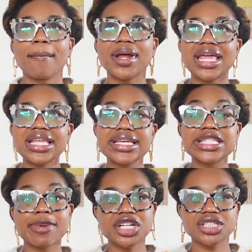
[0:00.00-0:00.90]
But I think
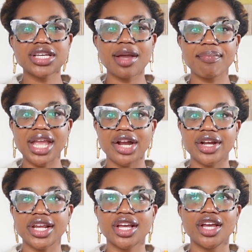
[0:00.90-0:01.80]
especially
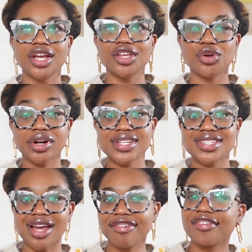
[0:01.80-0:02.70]
comparing your
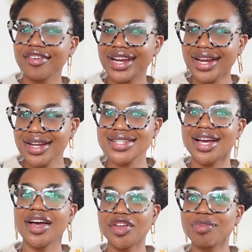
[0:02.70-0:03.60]
suffering
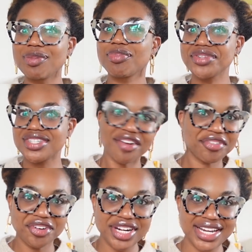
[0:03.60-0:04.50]
to other people's
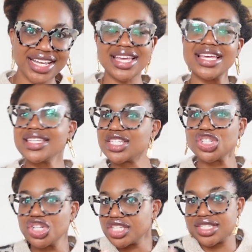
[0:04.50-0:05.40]
suffering is
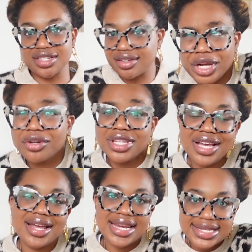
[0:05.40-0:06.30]
just weirdly
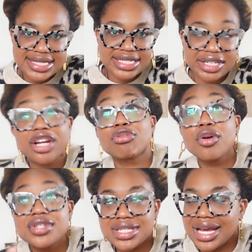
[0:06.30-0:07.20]
unnecessary, like
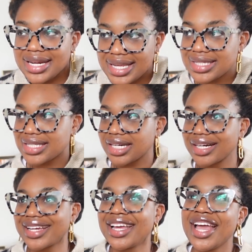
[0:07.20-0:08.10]
grossly
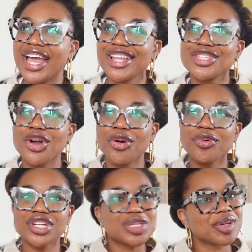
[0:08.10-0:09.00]
unnecessary. And so
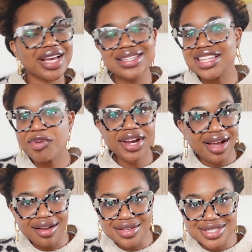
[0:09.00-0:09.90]
just because someone
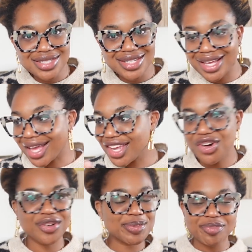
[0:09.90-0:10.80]
else, you
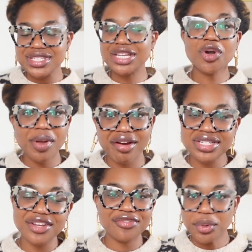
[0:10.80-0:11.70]
know, is single
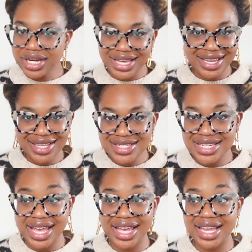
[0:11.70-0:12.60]
parenting 4 kids
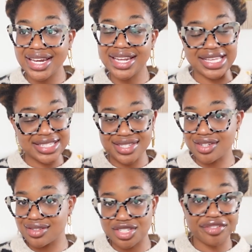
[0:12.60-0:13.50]
and is
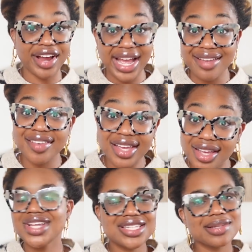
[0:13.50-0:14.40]
surviving
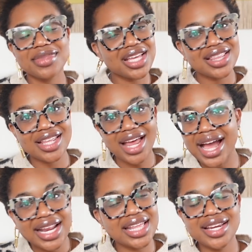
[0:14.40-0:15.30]
doesn't mean that
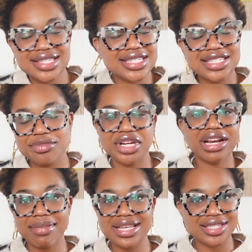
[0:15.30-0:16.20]
I needed to
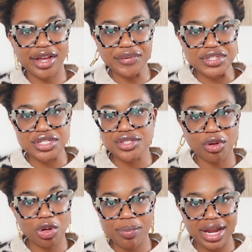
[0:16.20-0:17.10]
subject myself to
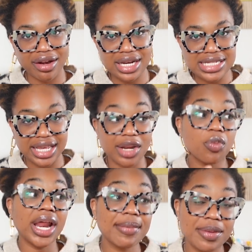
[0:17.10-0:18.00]
solo parenting. And
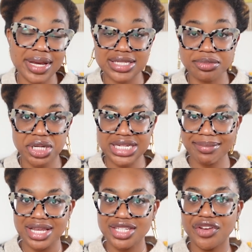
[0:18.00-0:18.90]
what I mean by subjecting
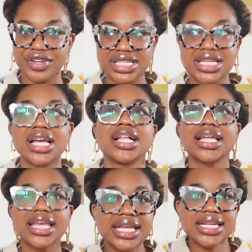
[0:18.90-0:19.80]
myself is
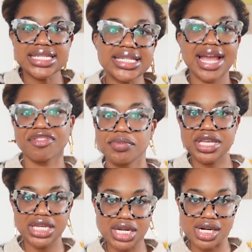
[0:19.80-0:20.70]
like, he doesn't have to
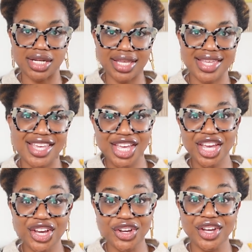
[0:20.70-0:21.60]
be here.
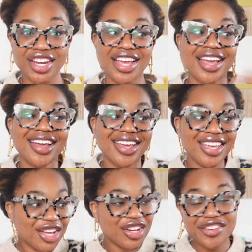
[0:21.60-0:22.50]
He could
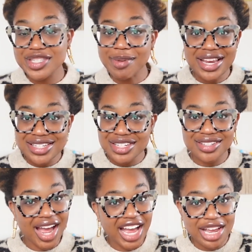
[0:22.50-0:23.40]
have spent
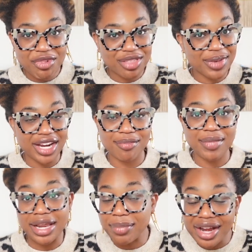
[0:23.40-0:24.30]
time with my
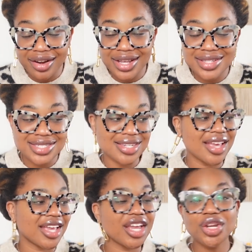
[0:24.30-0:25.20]
parents
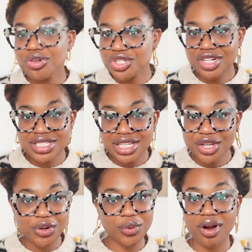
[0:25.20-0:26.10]
in New Jersey
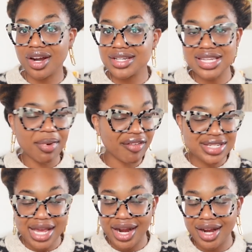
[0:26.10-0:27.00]
who are
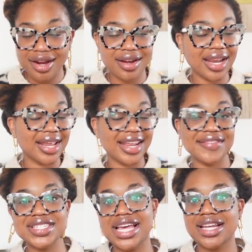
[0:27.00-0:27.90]
semi-retired and
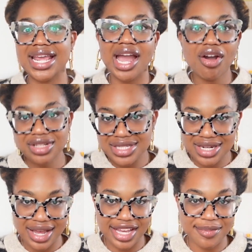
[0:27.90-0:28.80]
have said countless
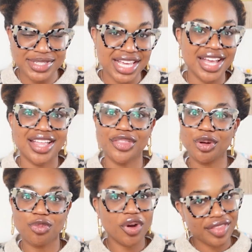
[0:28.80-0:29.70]
times that
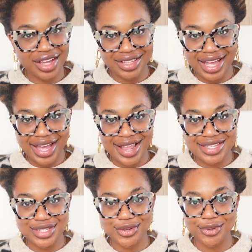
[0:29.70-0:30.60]
they're more than
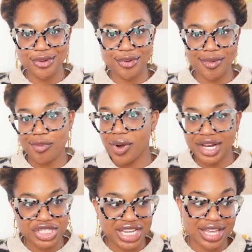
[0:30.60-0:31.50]
glad to
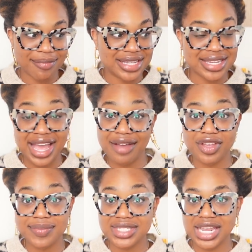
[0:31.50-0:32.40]
watch him and to have
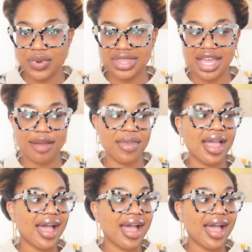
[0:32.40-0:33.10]
him stay with them.